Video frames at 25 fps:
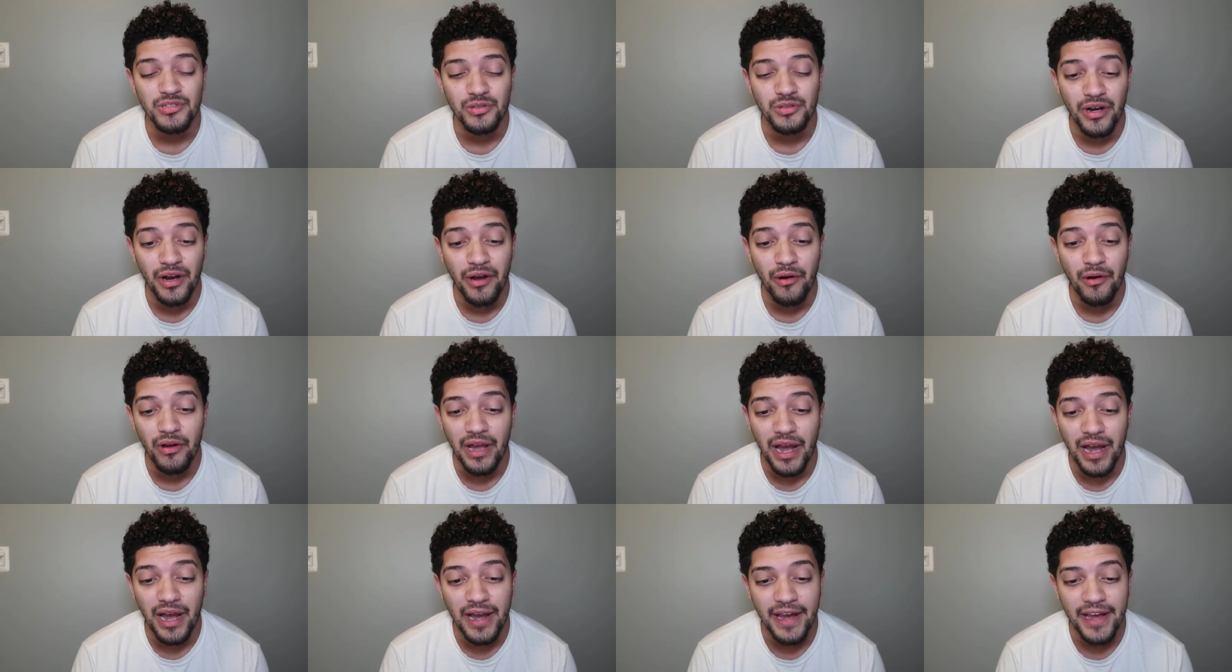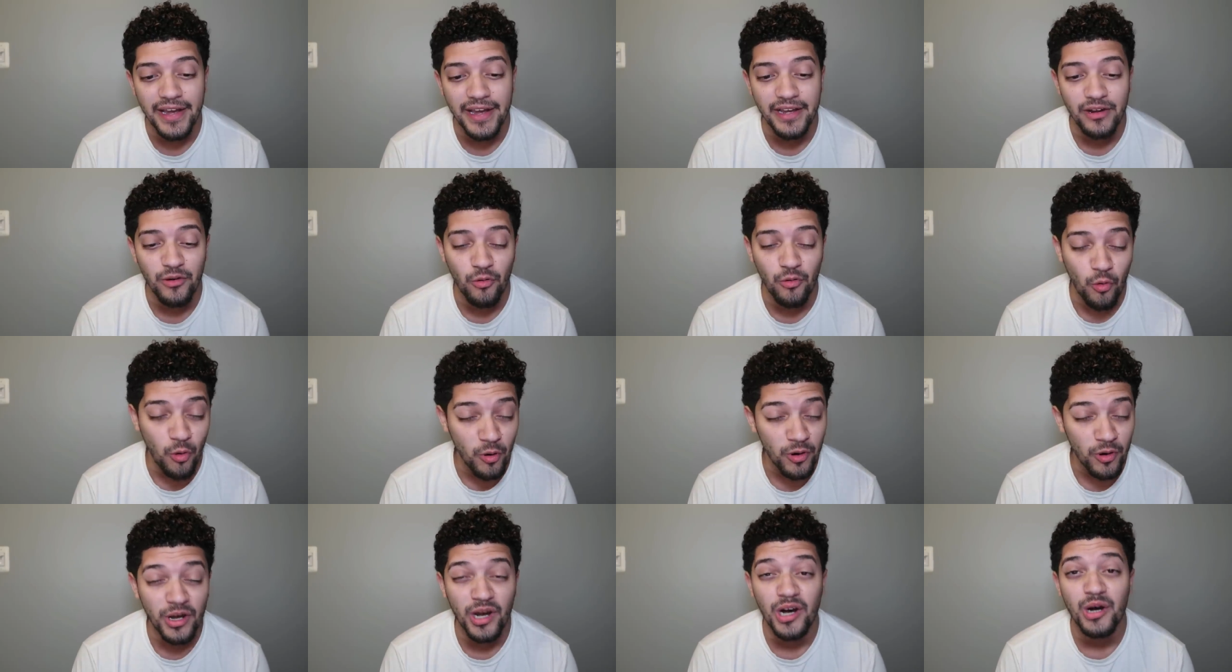So I, I
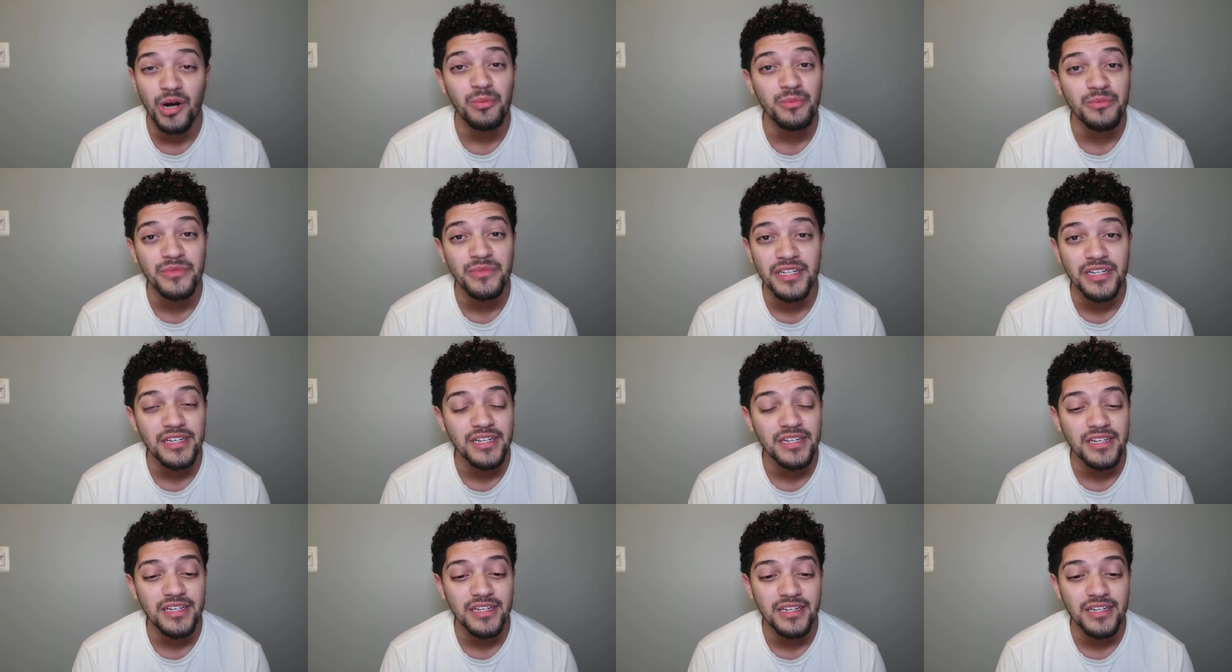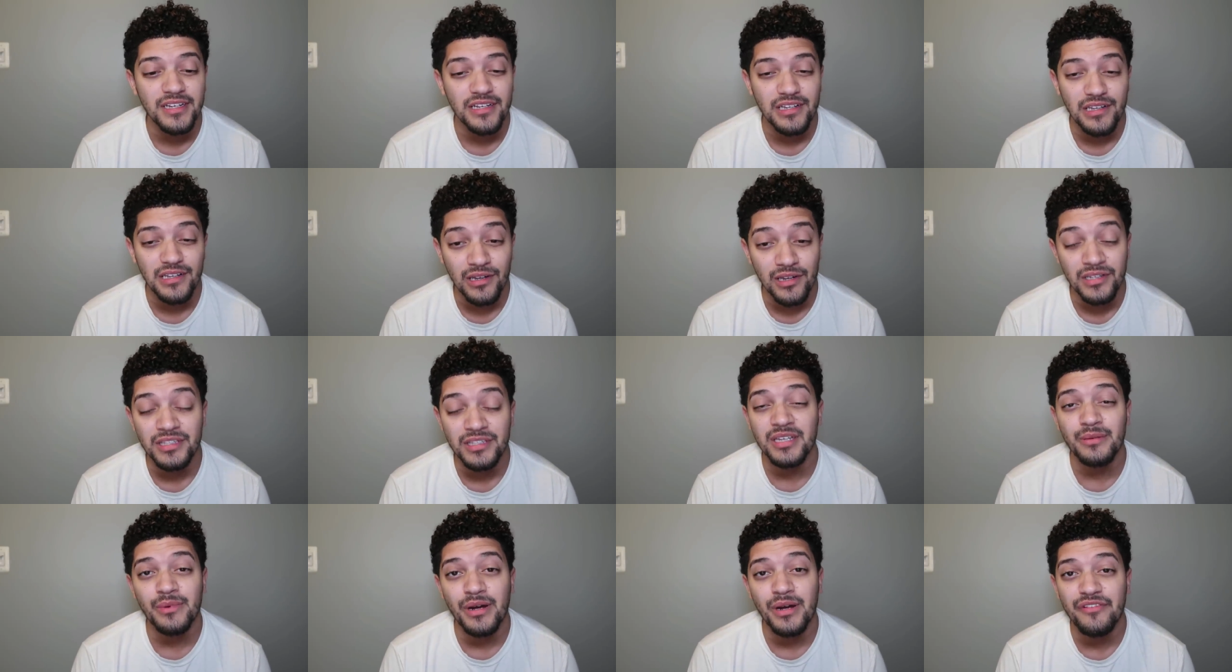woke up,
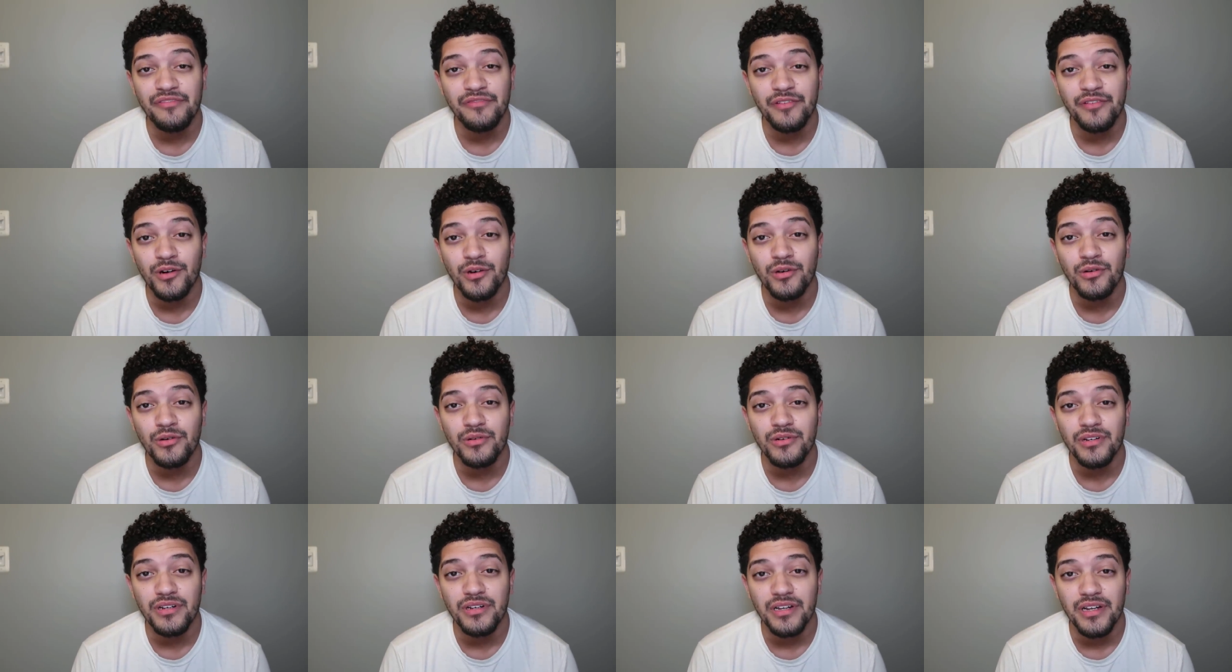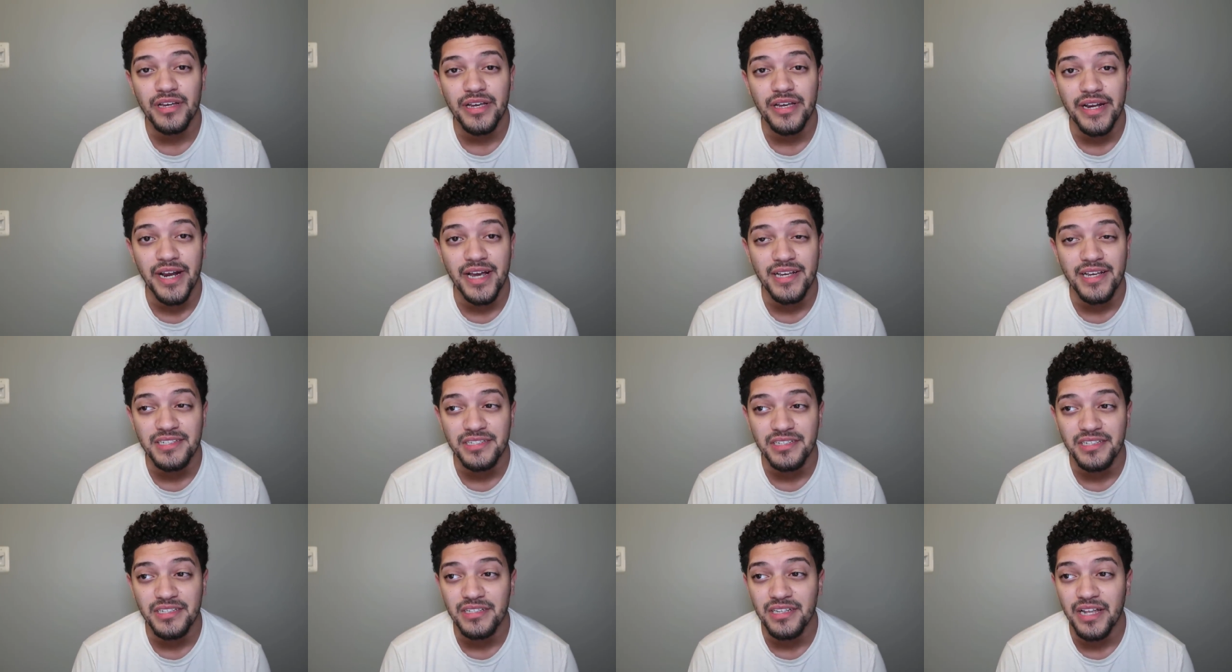looked at my phone, and I
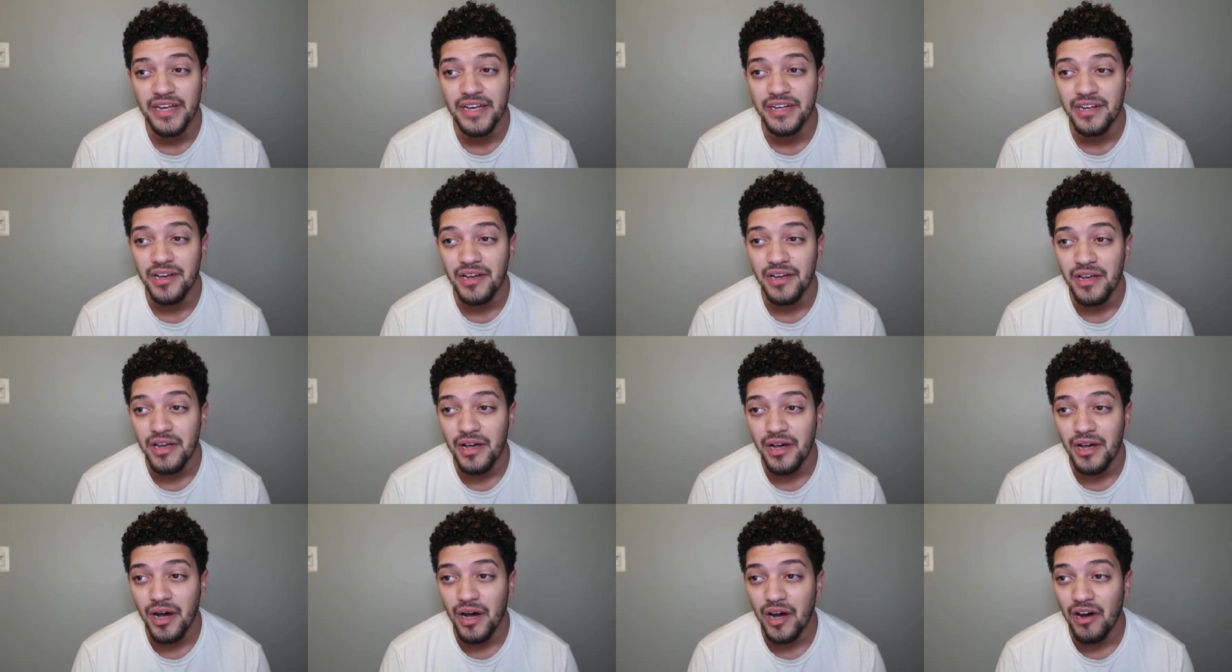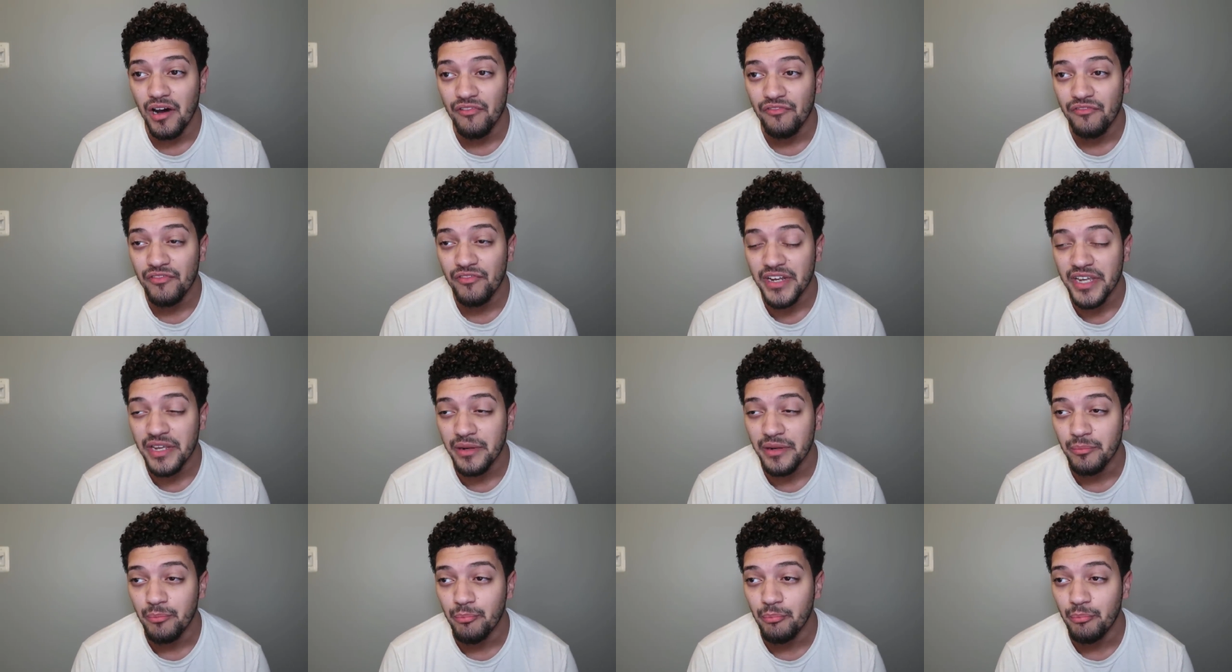see like a
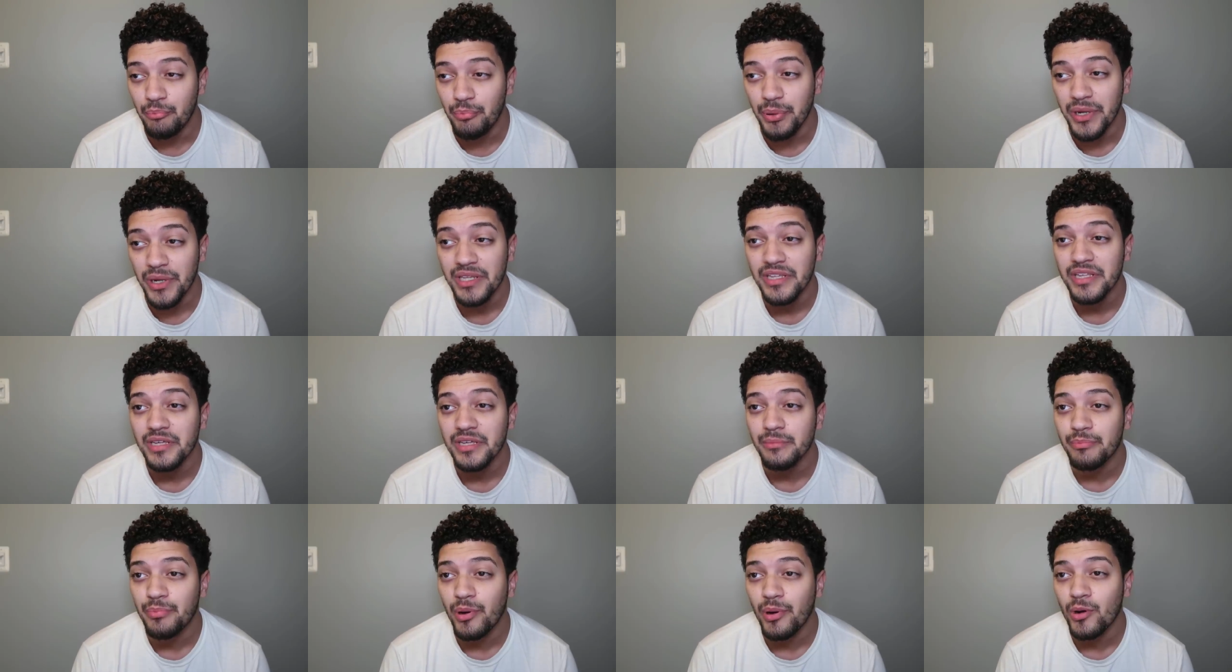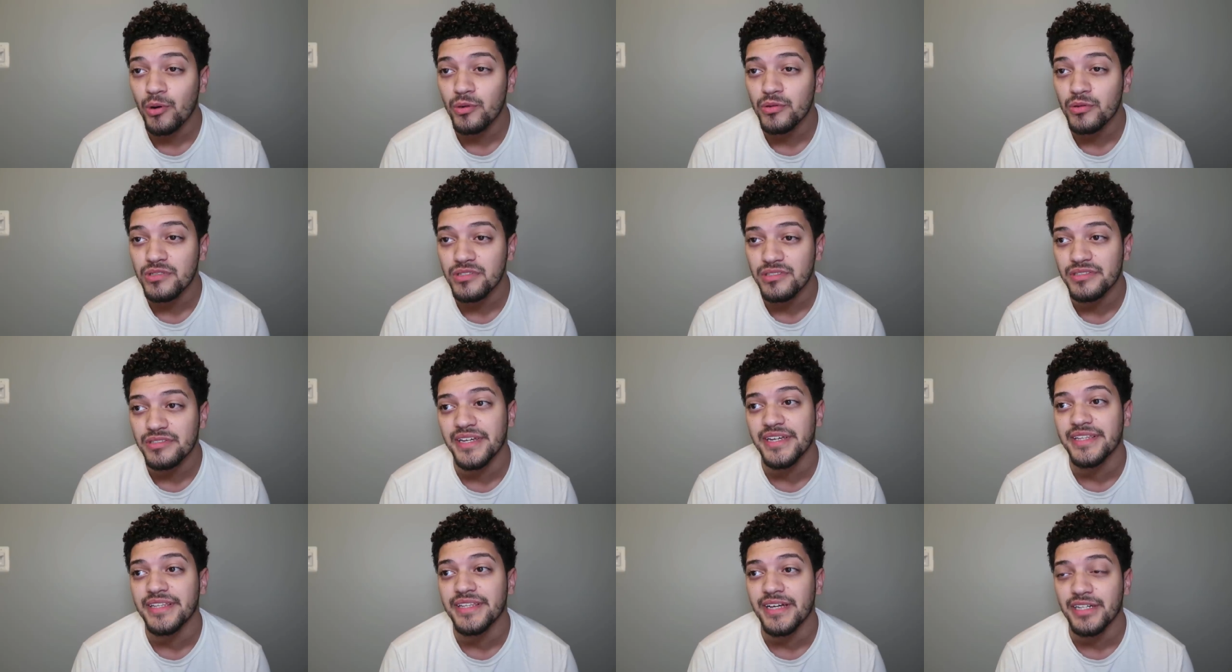freaking billion posts
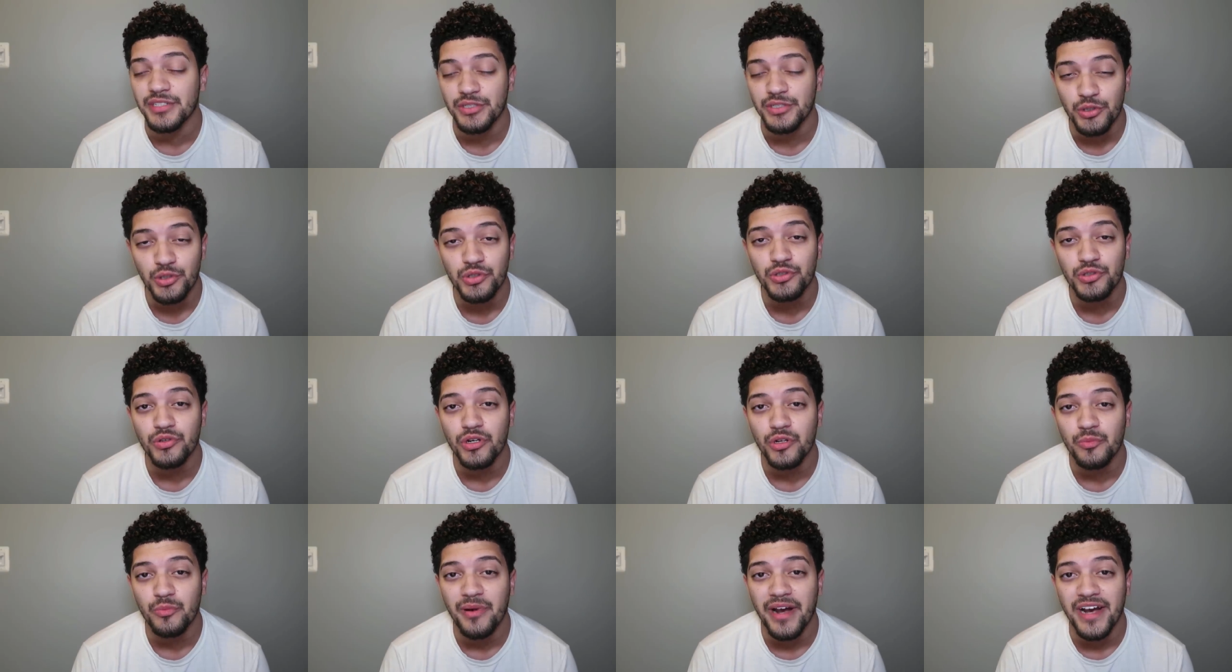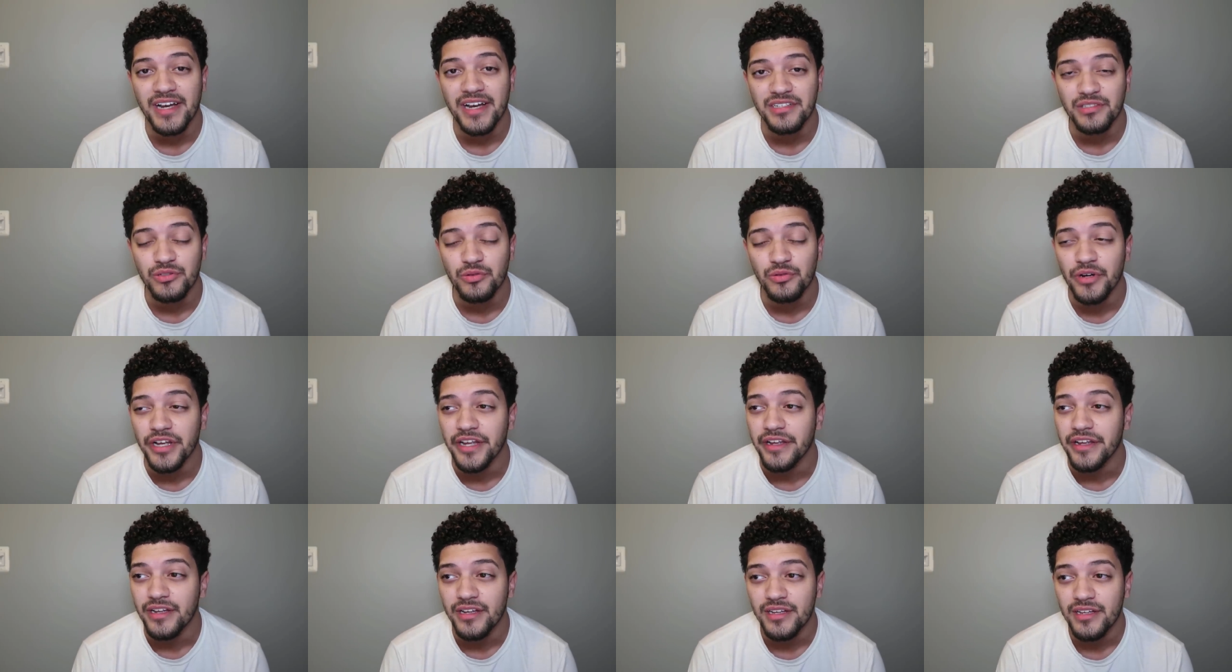saying that Juice WRLD passed
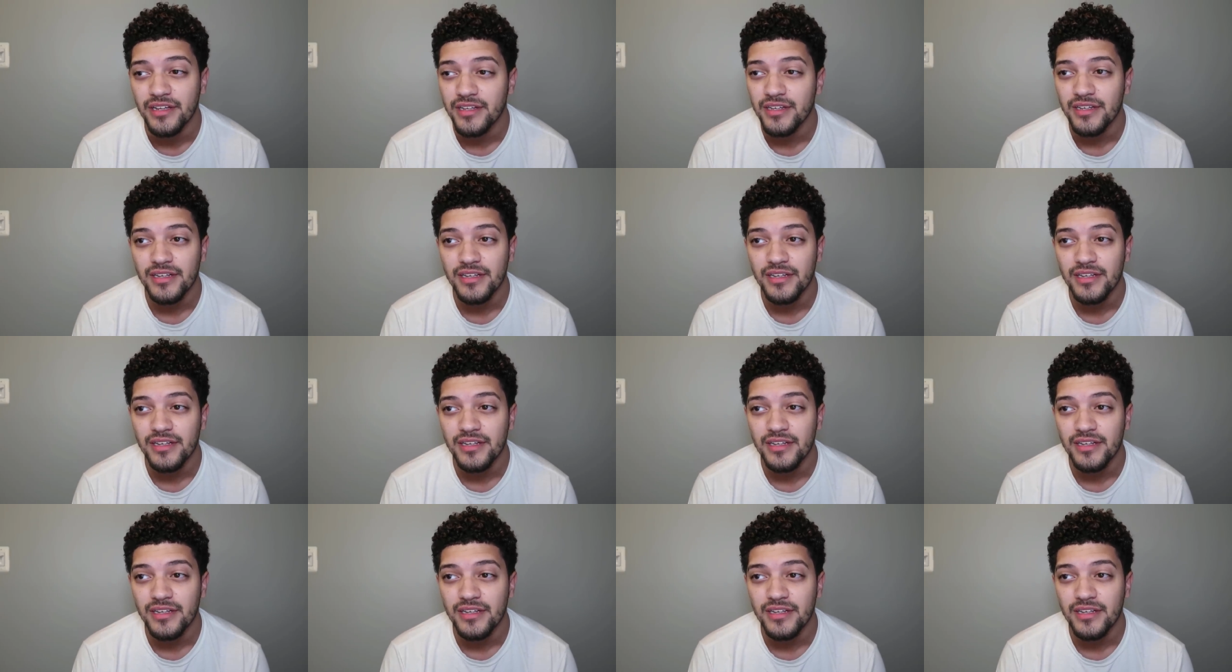away.